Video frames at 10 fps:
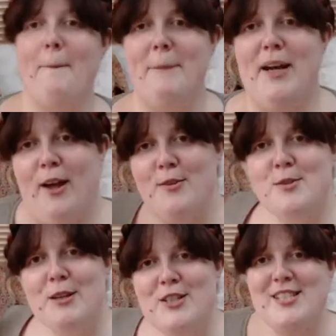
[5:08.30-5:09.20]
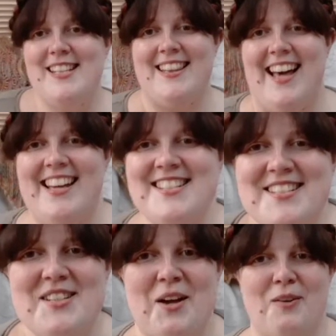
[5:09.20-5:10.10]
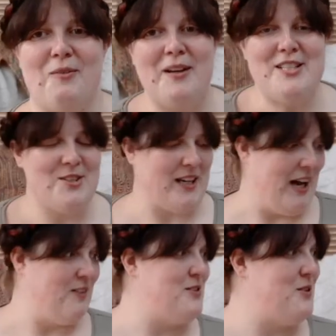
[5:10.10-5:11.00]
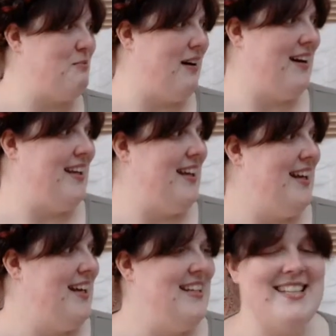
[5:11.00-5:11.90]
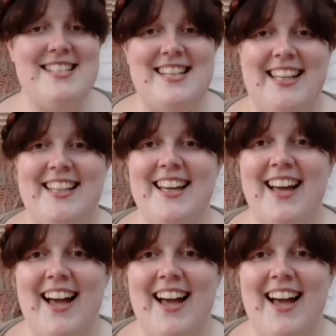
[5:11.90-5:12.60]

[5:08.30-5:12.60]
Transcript: but no, so it can just sit there. So we shall get on to my knitting,